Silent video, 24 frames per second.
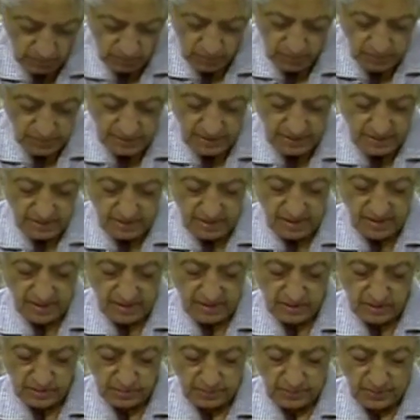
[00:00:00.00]
what is the
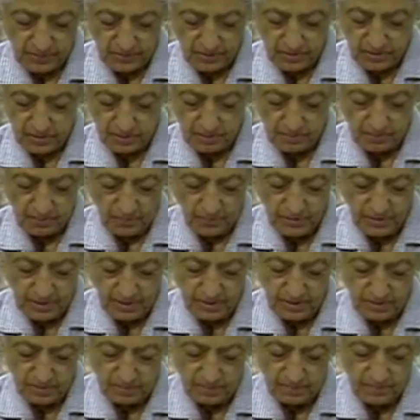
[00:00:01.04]
responsibility? What
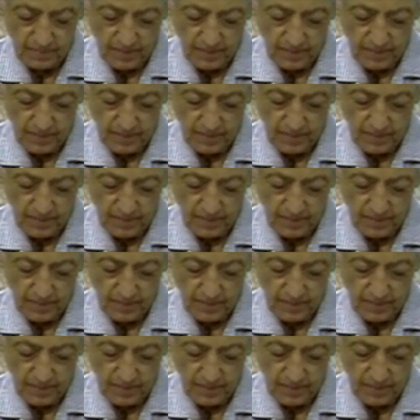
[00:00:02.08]
is